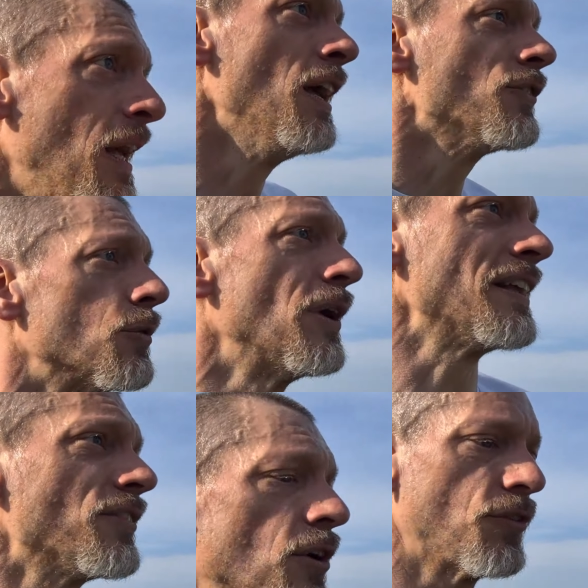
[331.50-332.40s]
So running is
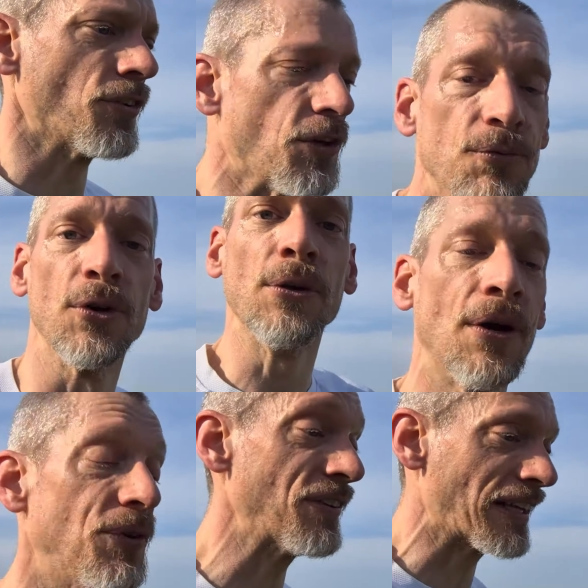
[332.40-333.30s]
not just good for you
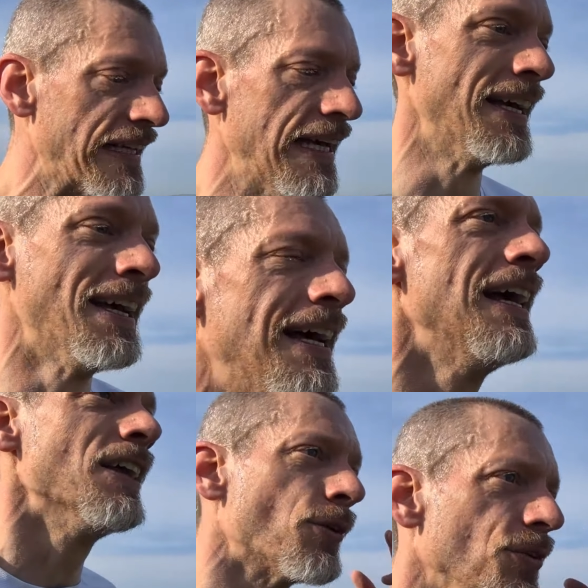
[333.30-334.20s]
physically,
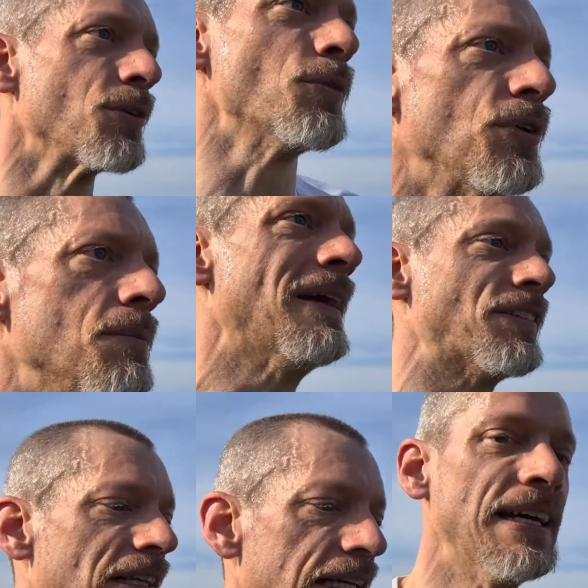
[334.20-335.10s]
it's also good for you mentally.